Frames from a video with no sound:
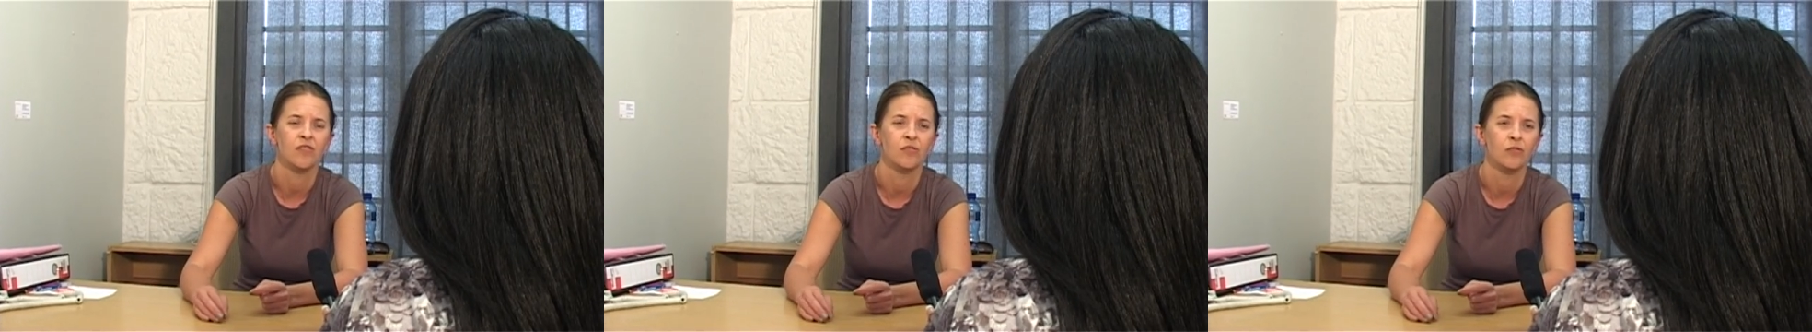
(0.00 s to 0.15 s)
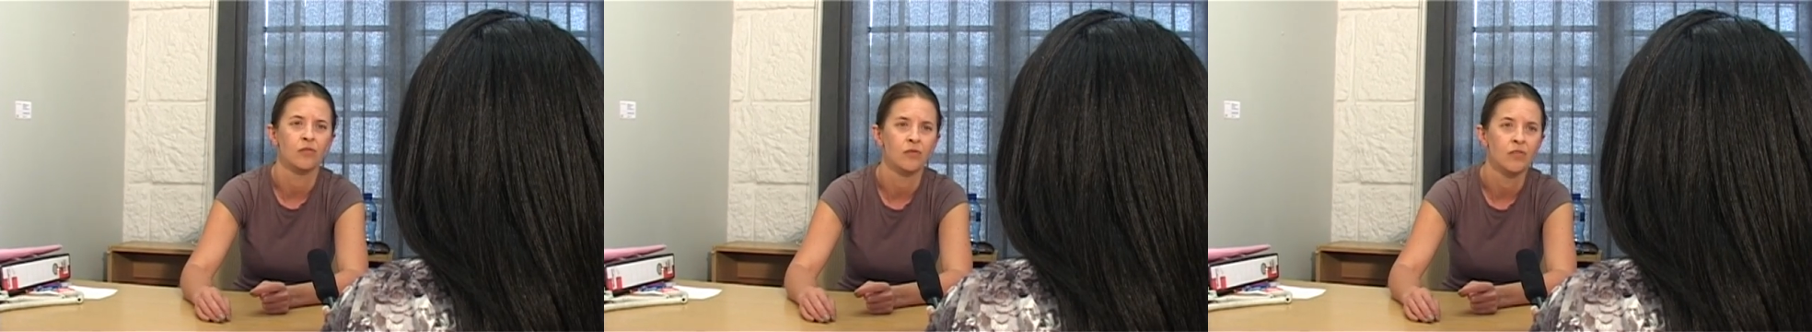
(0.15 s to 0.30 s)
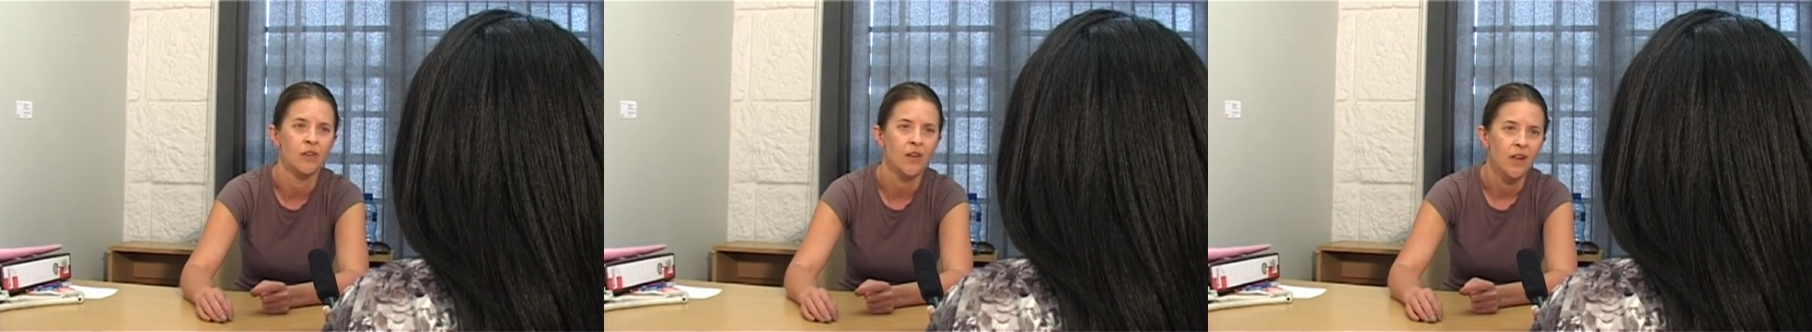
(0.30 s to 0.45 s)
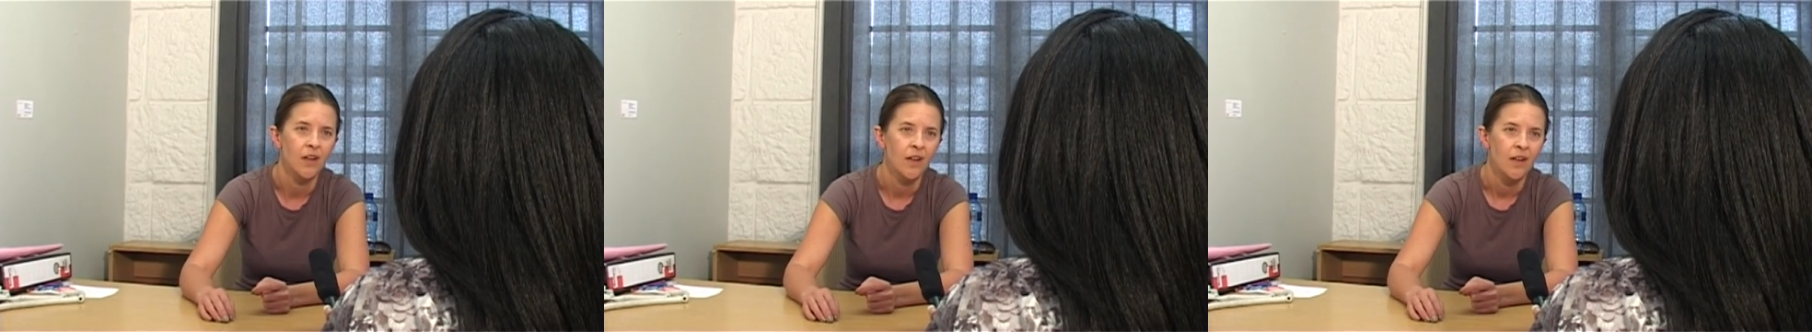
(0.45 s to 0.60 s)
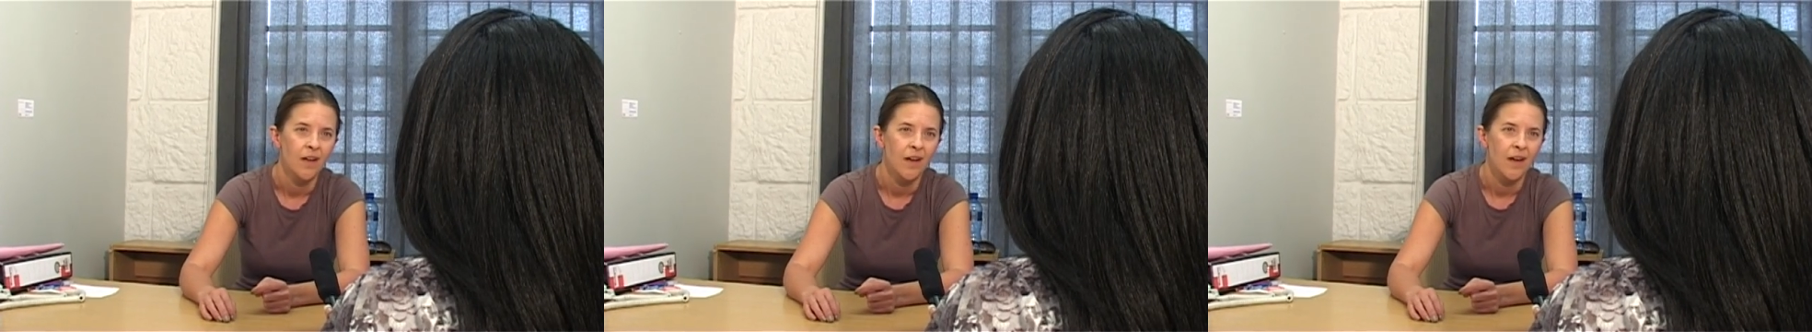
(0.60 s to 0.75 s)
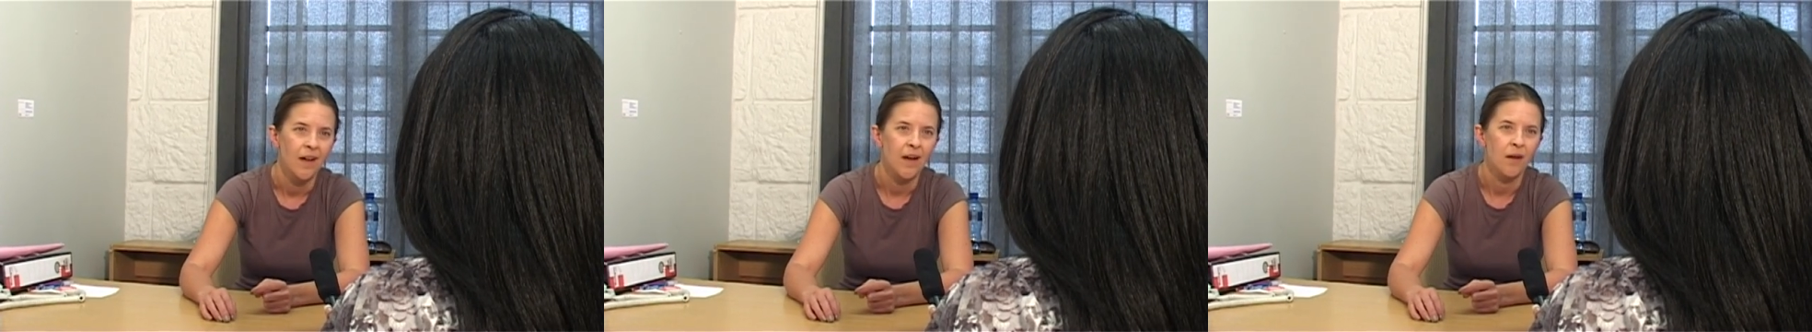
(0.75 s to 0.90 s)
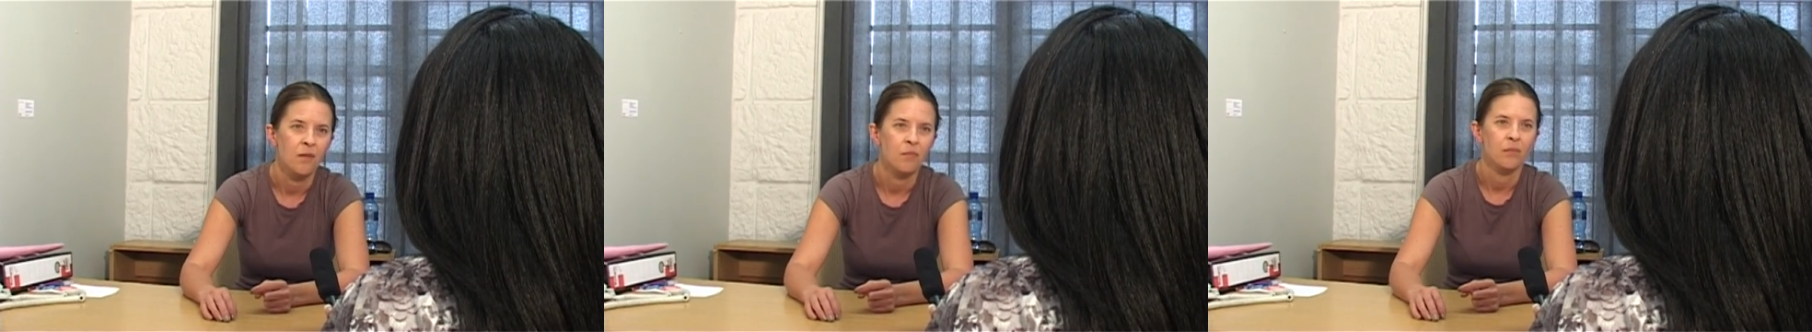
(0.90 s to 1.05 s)
to
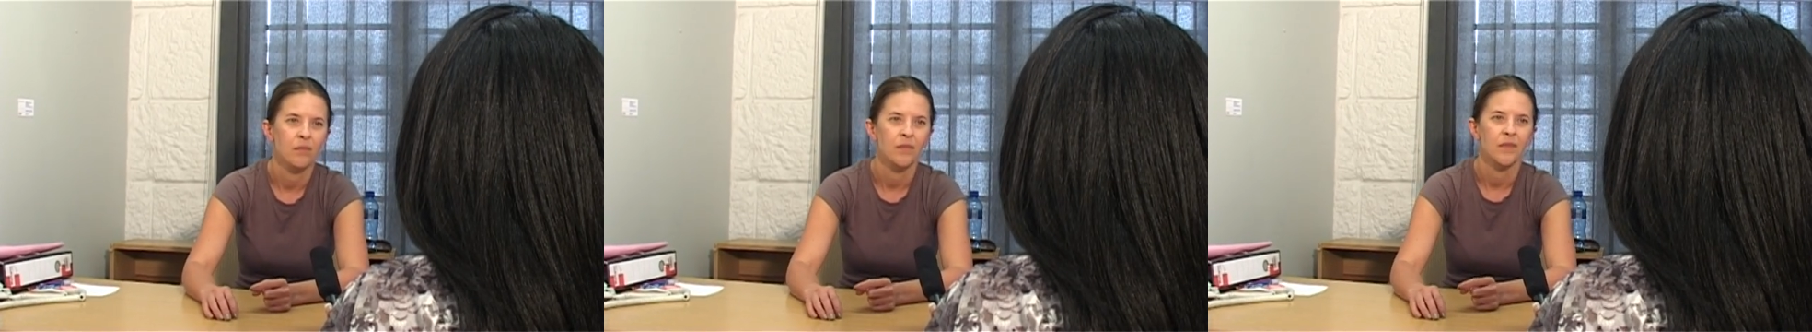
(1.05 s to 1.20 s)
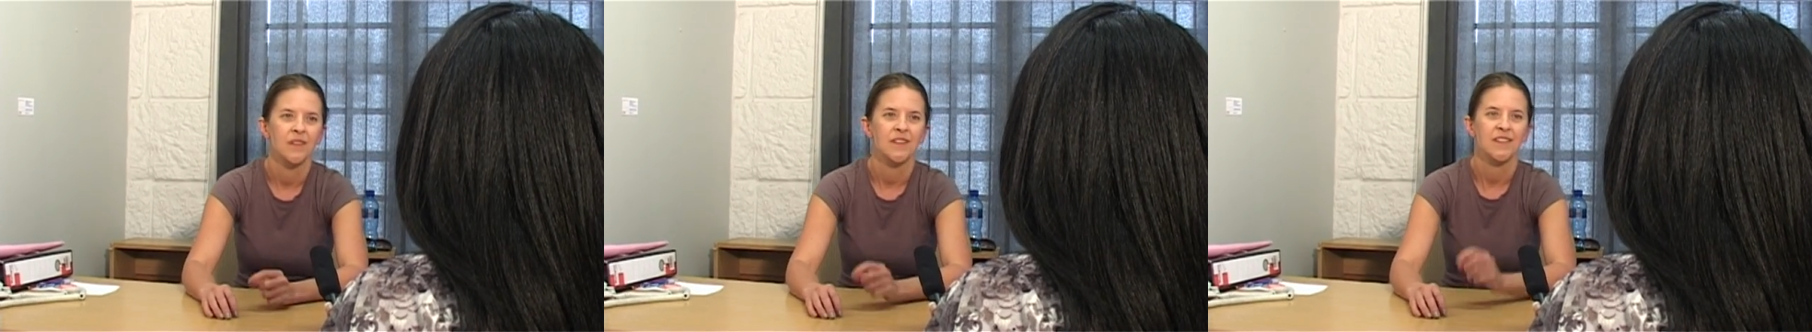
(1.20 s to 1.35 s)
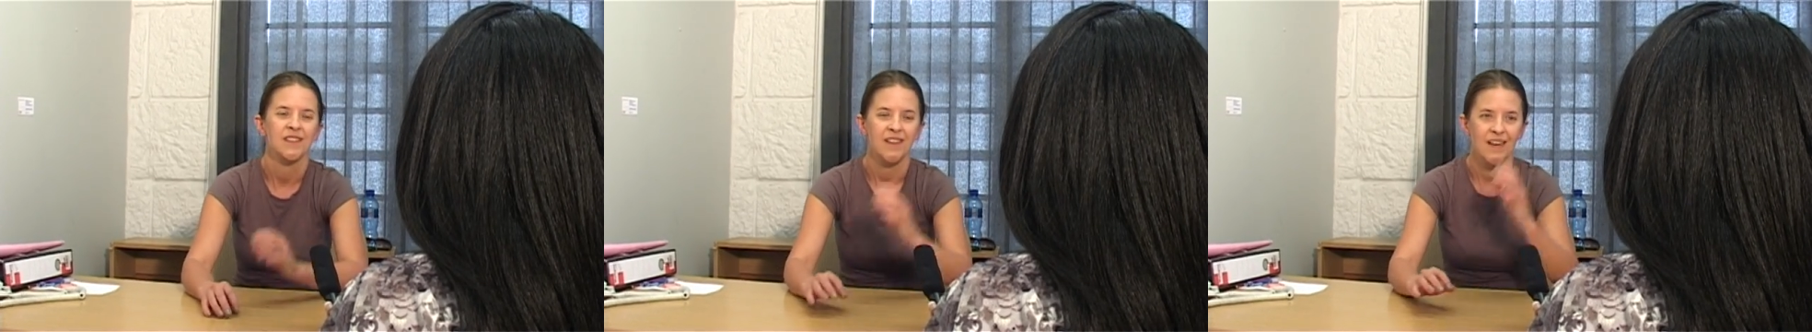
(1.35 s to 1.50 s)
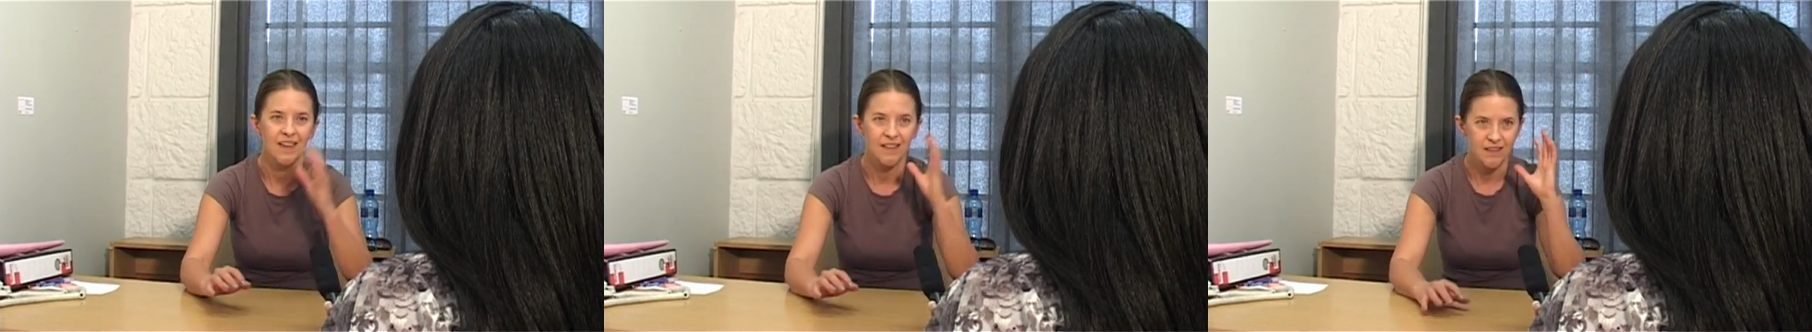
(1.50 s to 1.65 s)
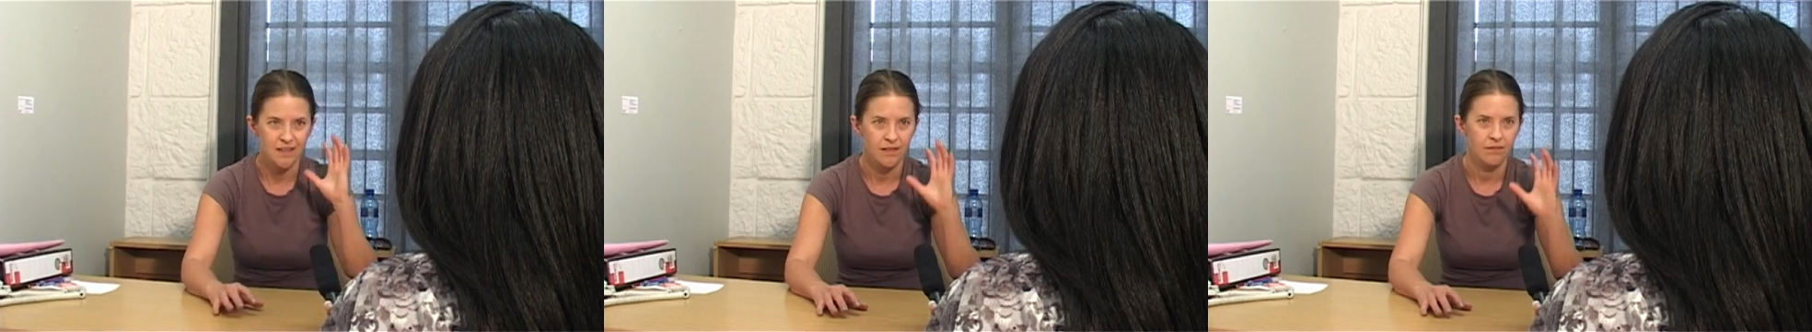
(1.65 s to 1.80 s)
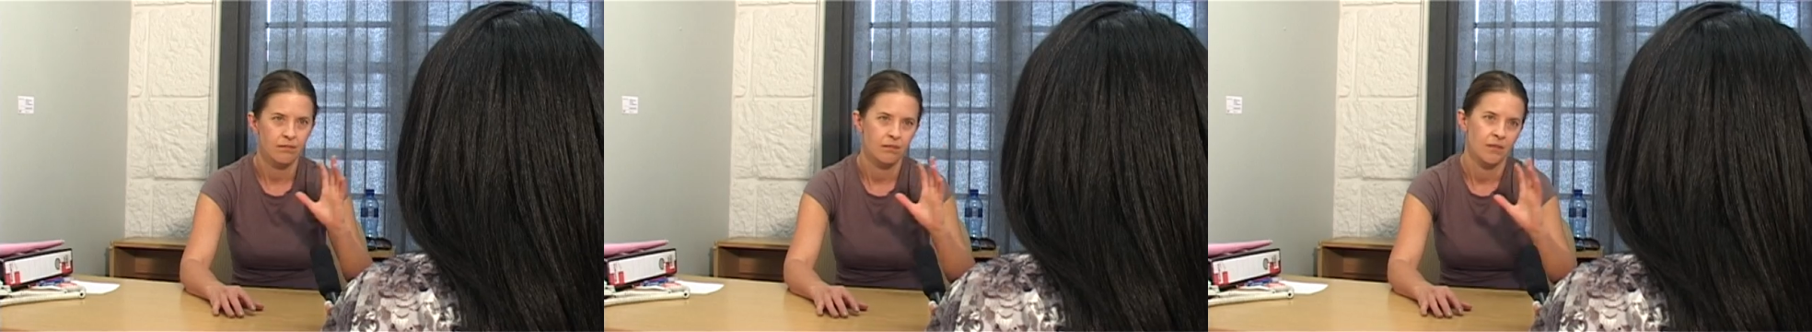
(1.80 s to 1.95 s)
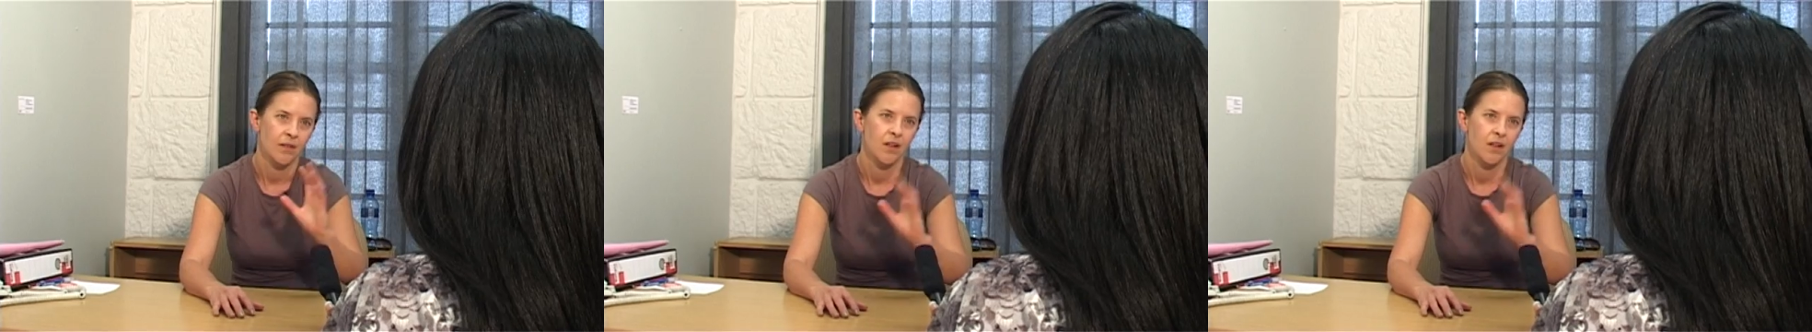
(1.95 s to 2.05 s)
set,